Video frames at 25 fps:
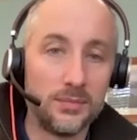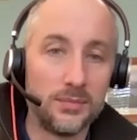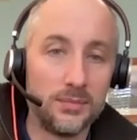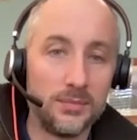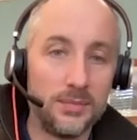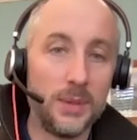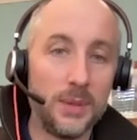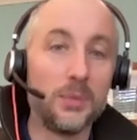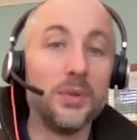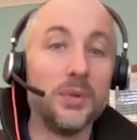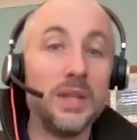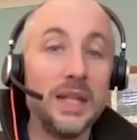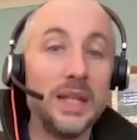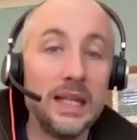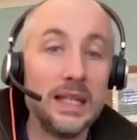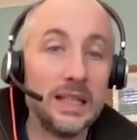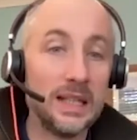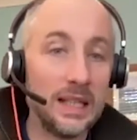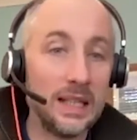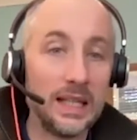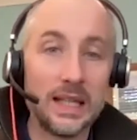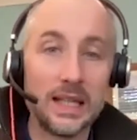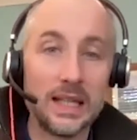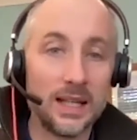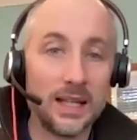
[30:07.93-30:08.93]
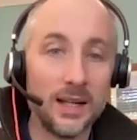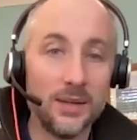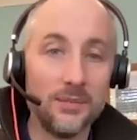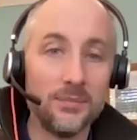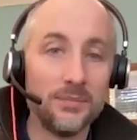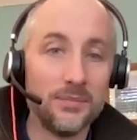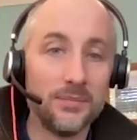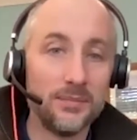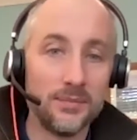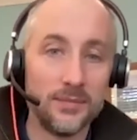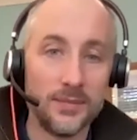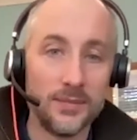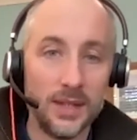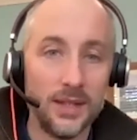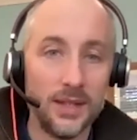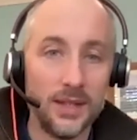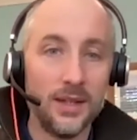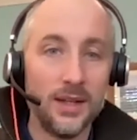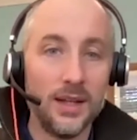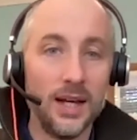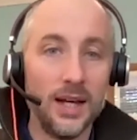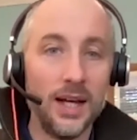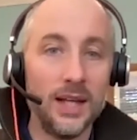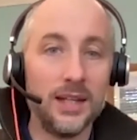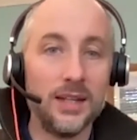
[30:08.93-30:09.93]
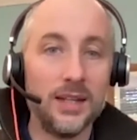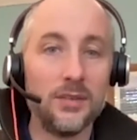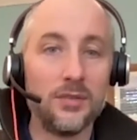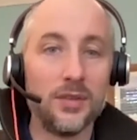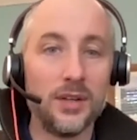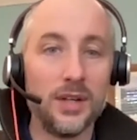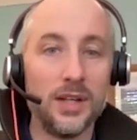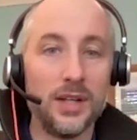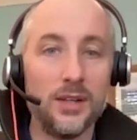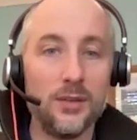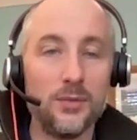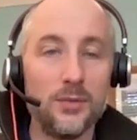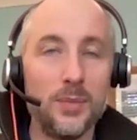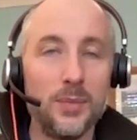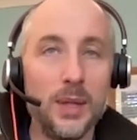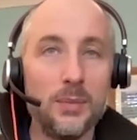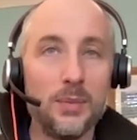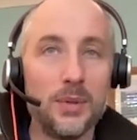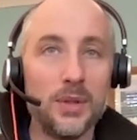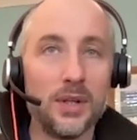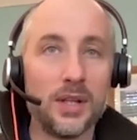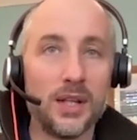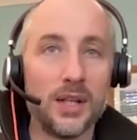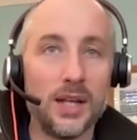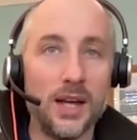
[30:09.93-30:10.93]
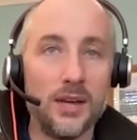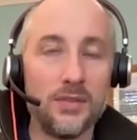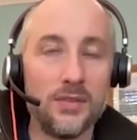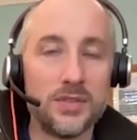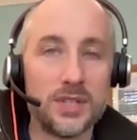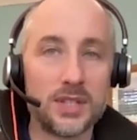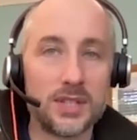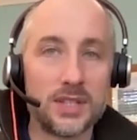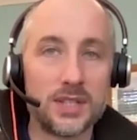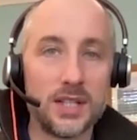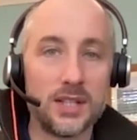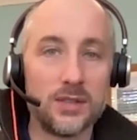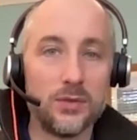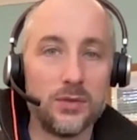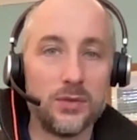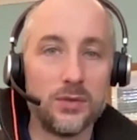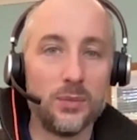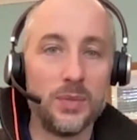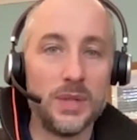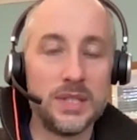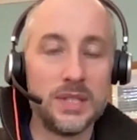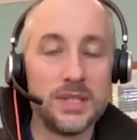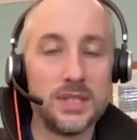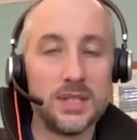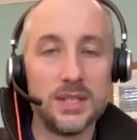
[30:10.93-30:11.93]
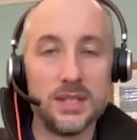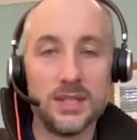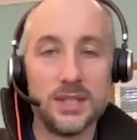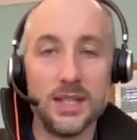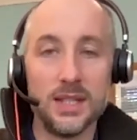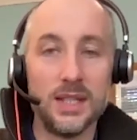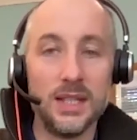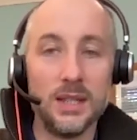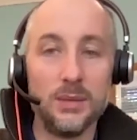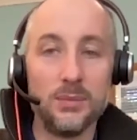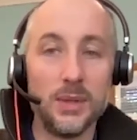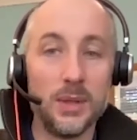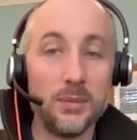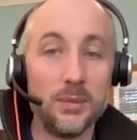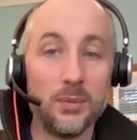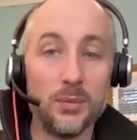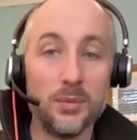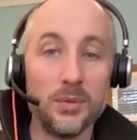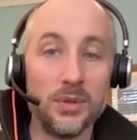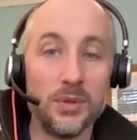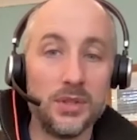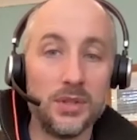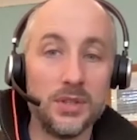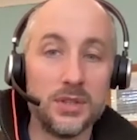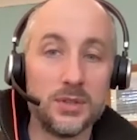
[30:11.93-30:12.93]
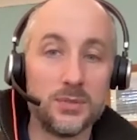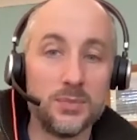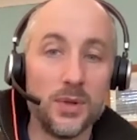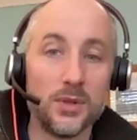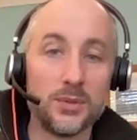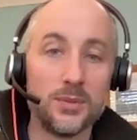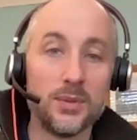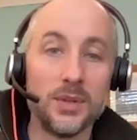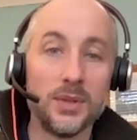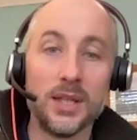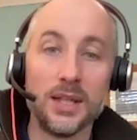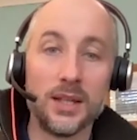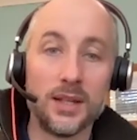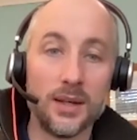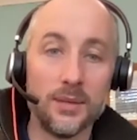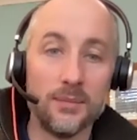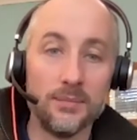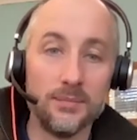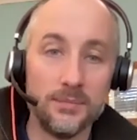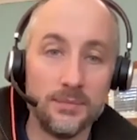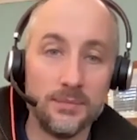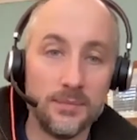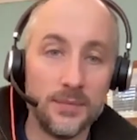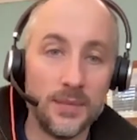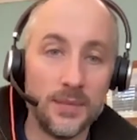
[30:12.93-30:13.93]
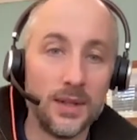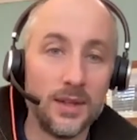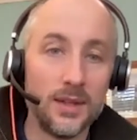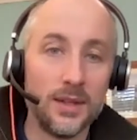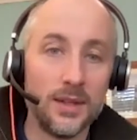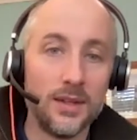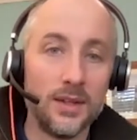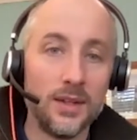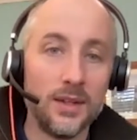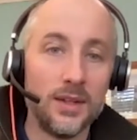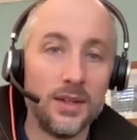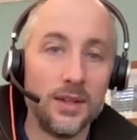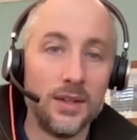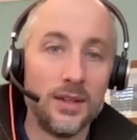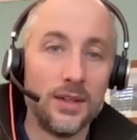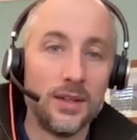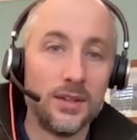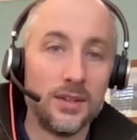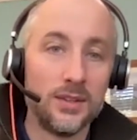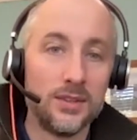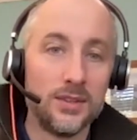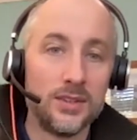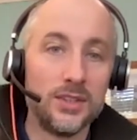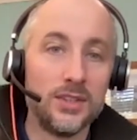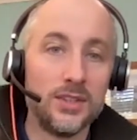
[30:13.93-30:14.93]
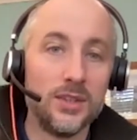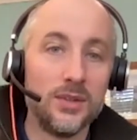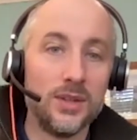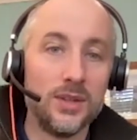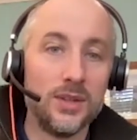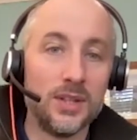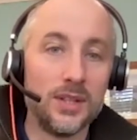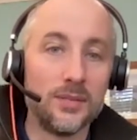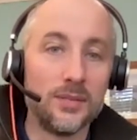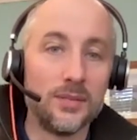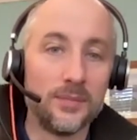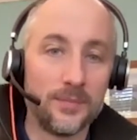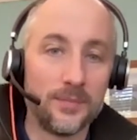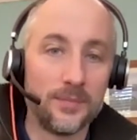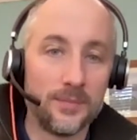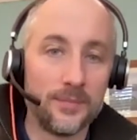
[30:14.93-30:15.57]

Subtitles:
People need an income, and if people are going to have successful businesses, they need people with disposable income to do it.